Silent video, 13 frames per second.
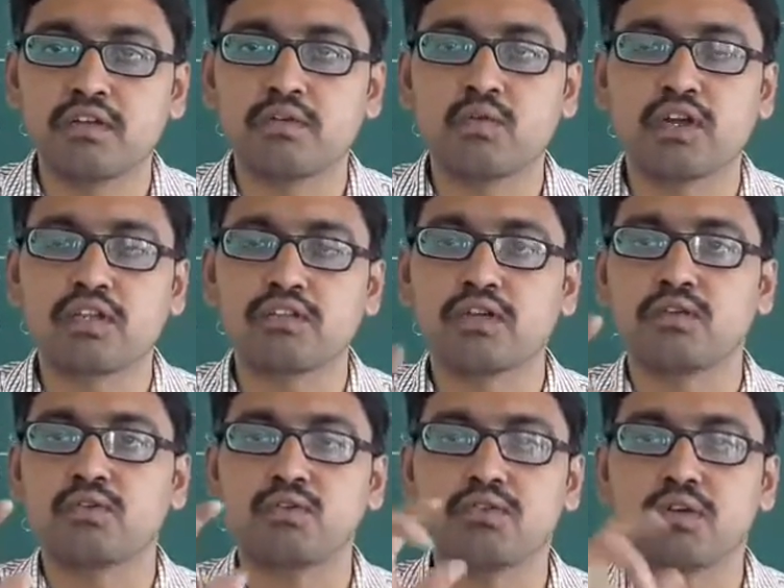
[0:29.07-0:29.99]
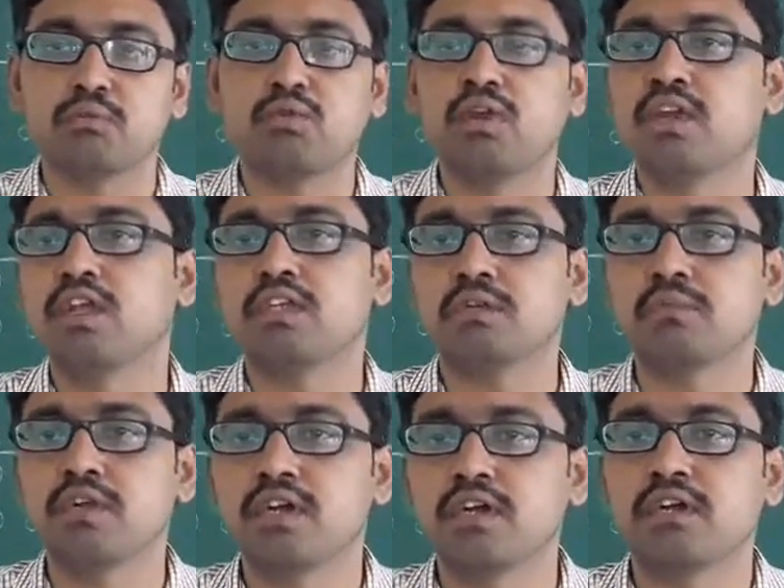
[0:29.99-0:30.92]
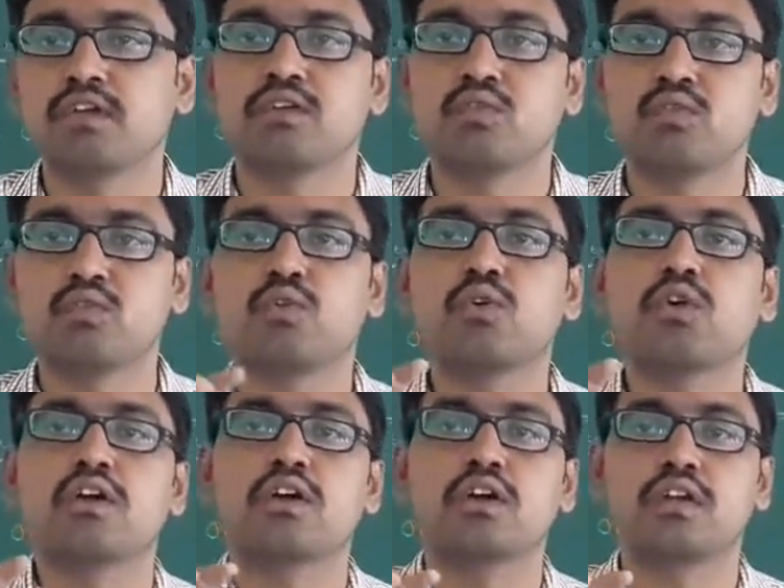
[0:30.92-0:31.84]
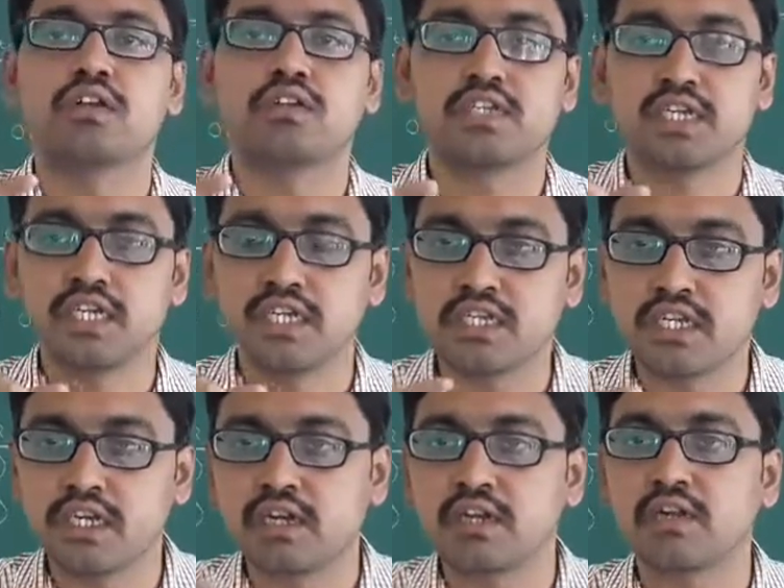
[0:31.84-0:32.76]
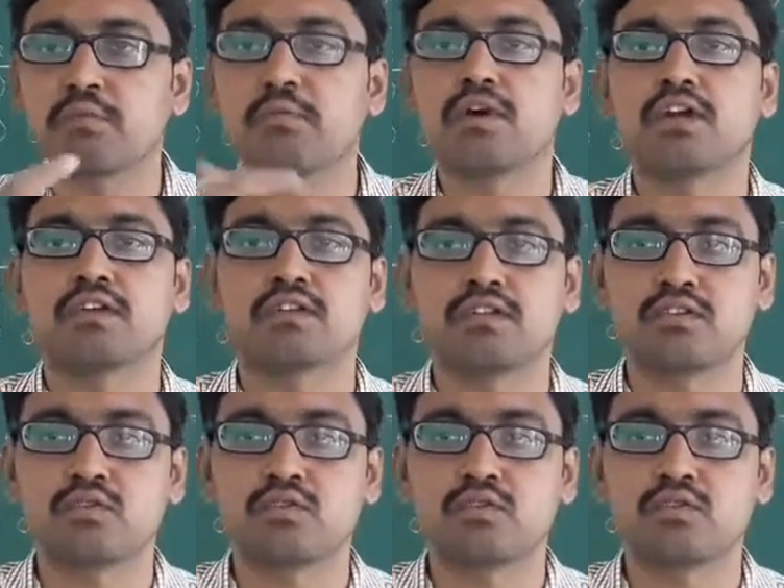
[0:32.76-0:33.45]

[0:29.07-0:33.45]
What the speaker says: what is the use of Boolean algebra to study the internal parts,